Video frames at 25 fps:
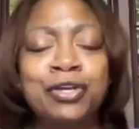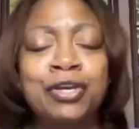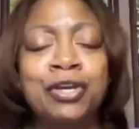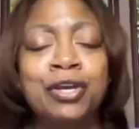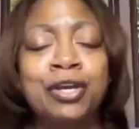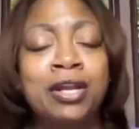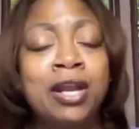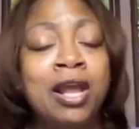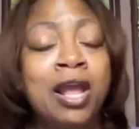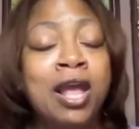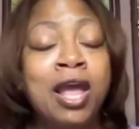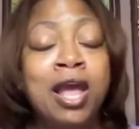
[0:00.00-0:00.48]

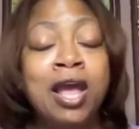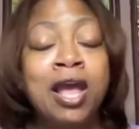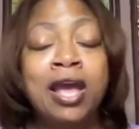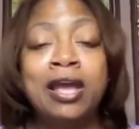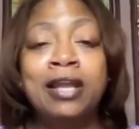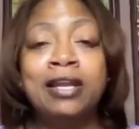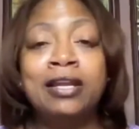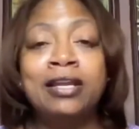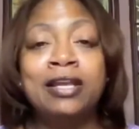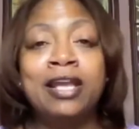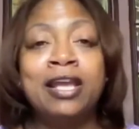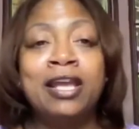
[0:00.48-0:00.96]
good.
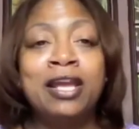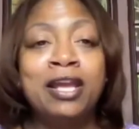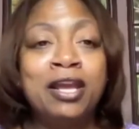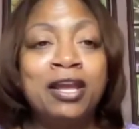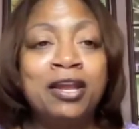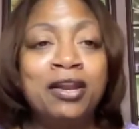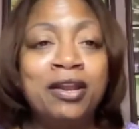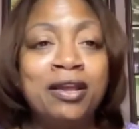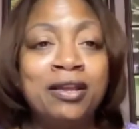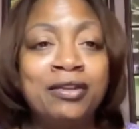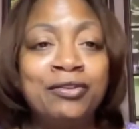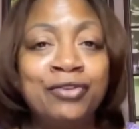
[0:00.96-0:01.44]
And
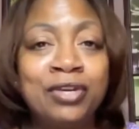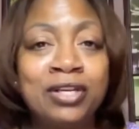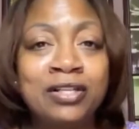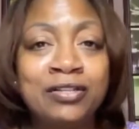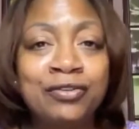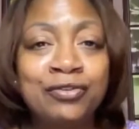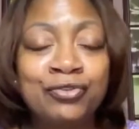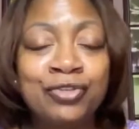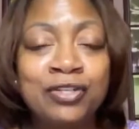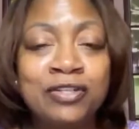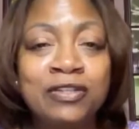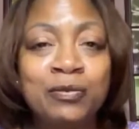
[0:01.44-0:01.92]
again,
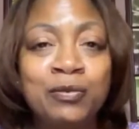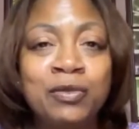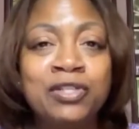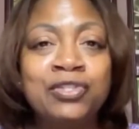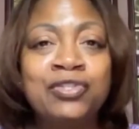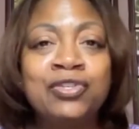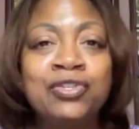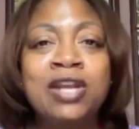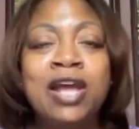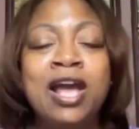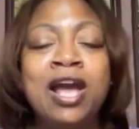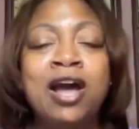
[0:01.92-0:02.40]
Drexel just
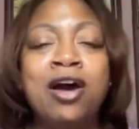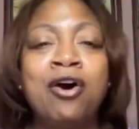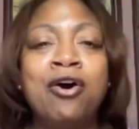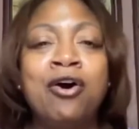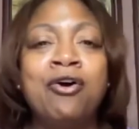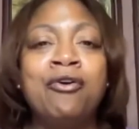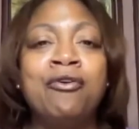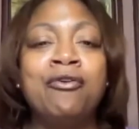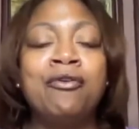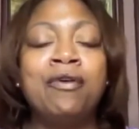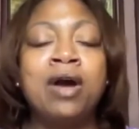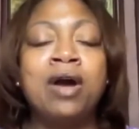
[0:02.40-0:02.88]
mentioned
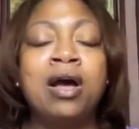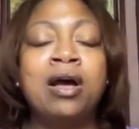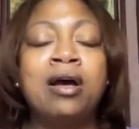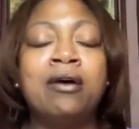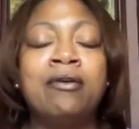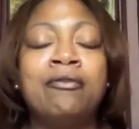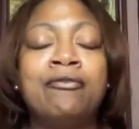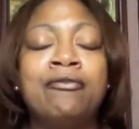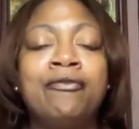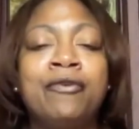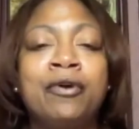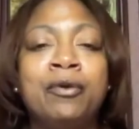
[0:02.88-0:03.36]

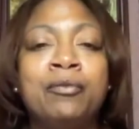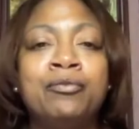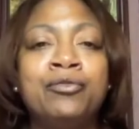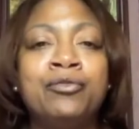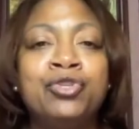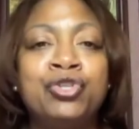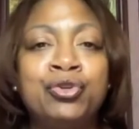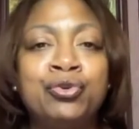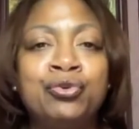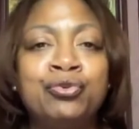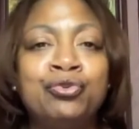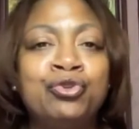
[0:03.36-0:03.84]
how from
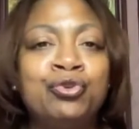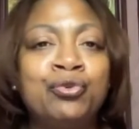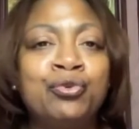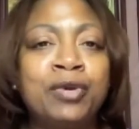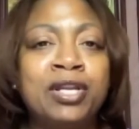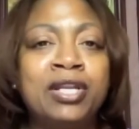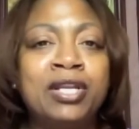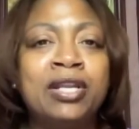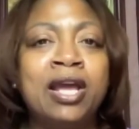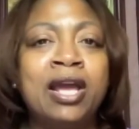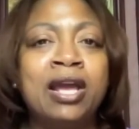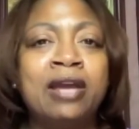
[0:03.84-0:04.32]
June
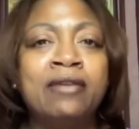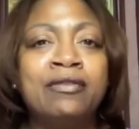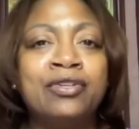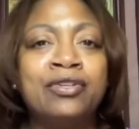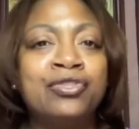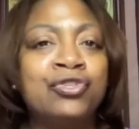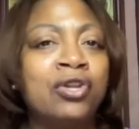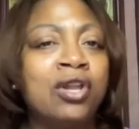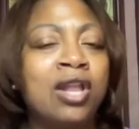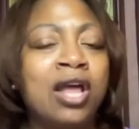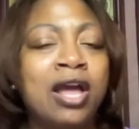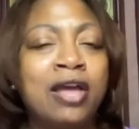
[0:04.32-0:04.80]
29th
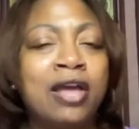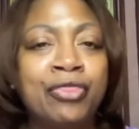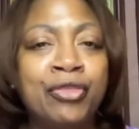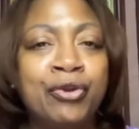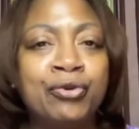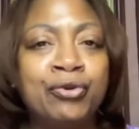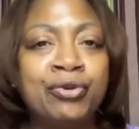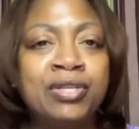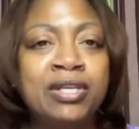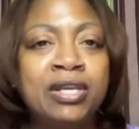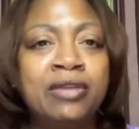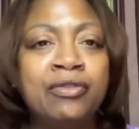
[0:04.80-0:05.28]
to July
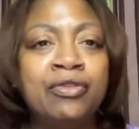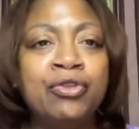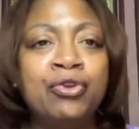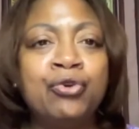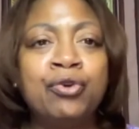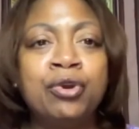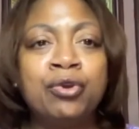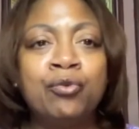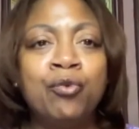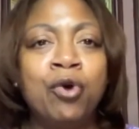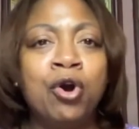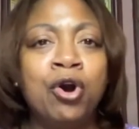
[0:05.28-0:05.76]
13th,
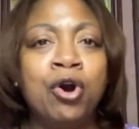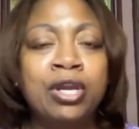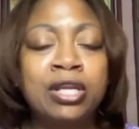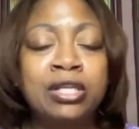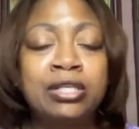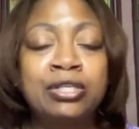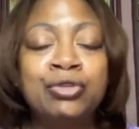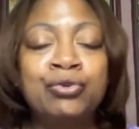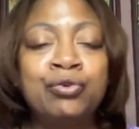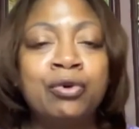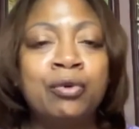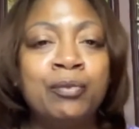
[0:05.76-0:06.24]
you can walk
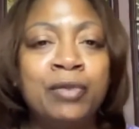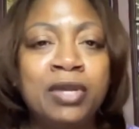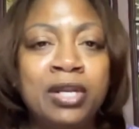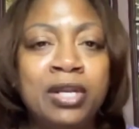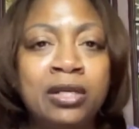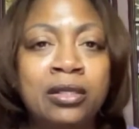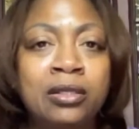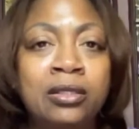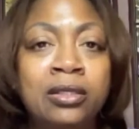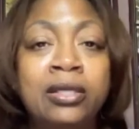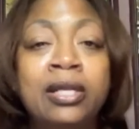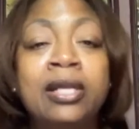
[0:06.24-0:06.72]
into a
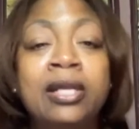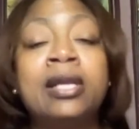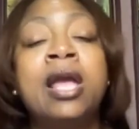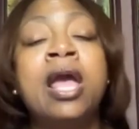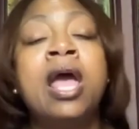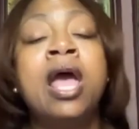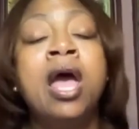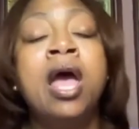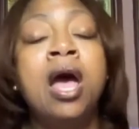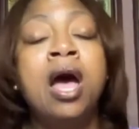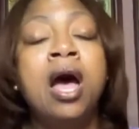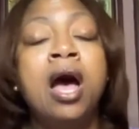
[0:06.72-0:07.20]
minute clinic.
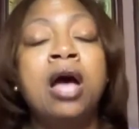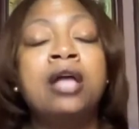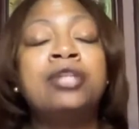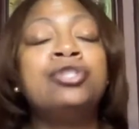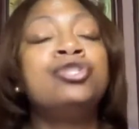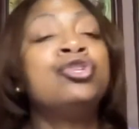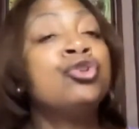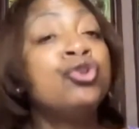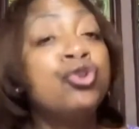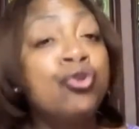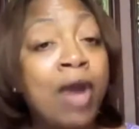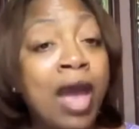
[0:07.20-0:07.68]

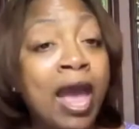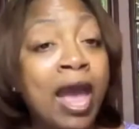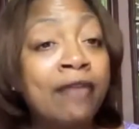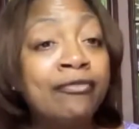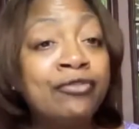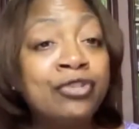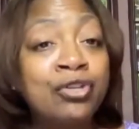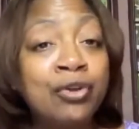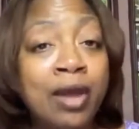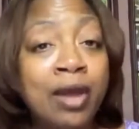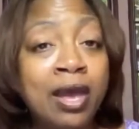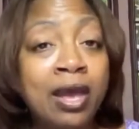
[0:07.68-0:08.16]
Do you
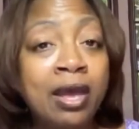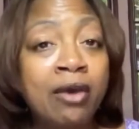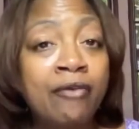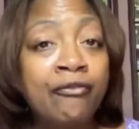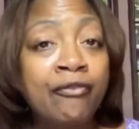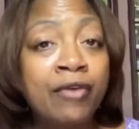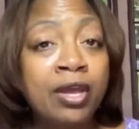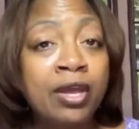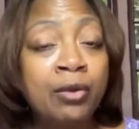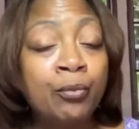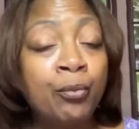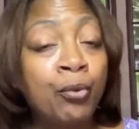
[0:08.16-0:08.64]
have to
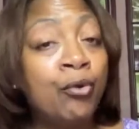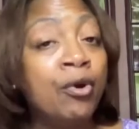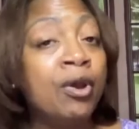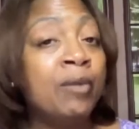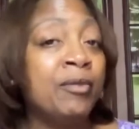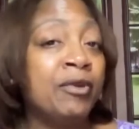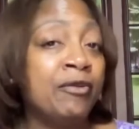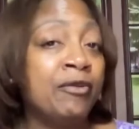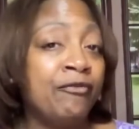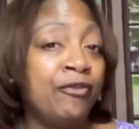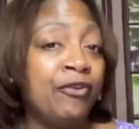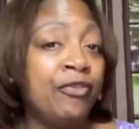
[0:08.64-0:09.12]
have an
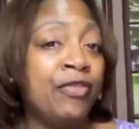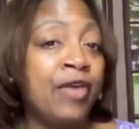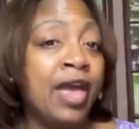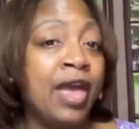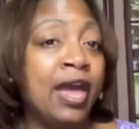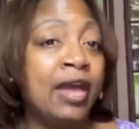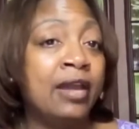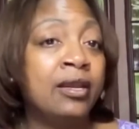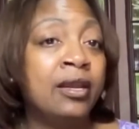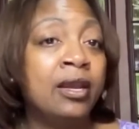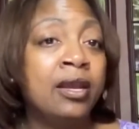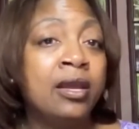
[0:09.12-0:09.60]
appointment for
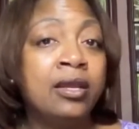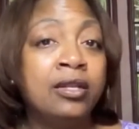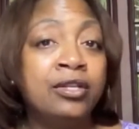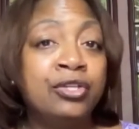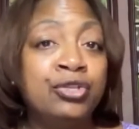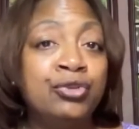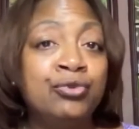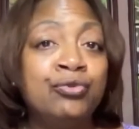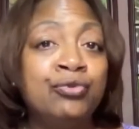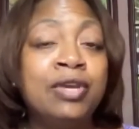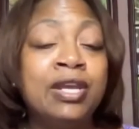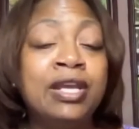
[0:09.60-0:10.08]
that
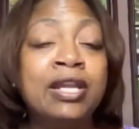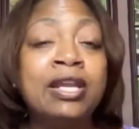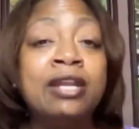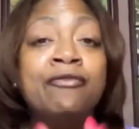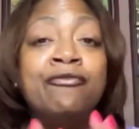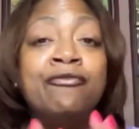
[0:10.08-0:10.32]
to get